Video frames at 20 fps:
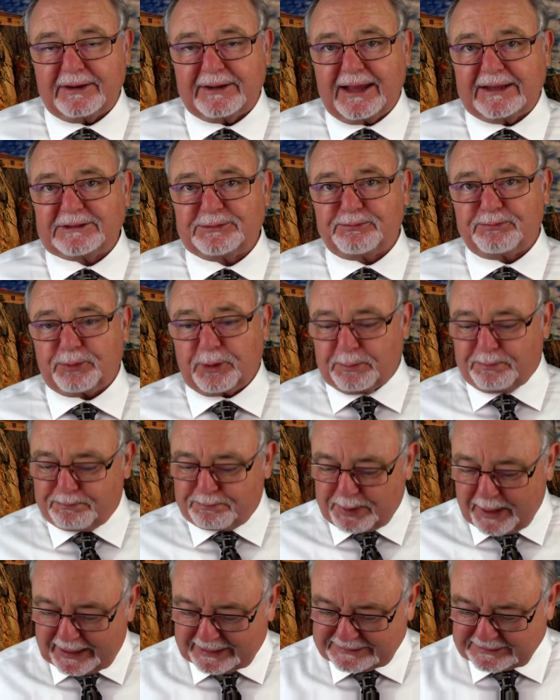That's
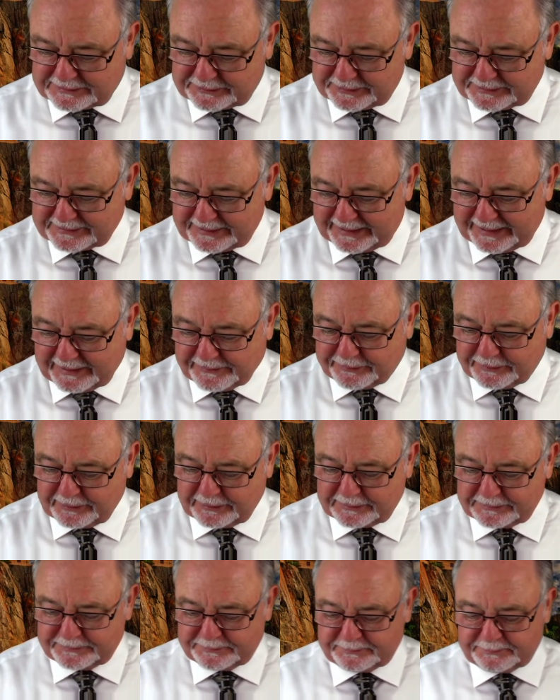preposterous and
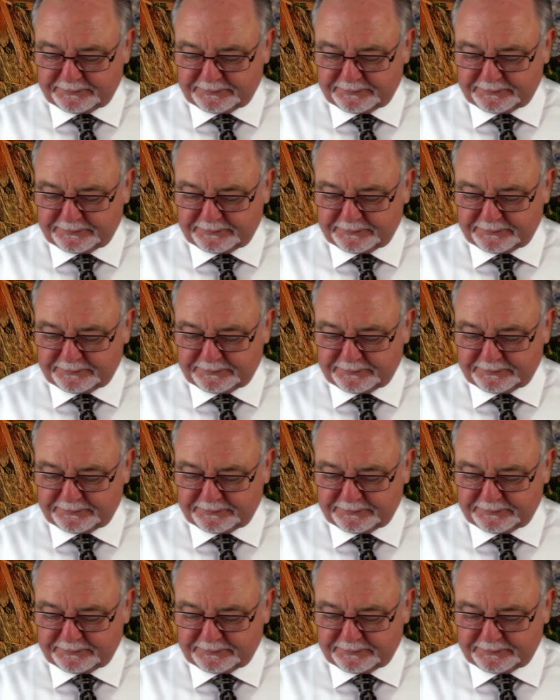evil.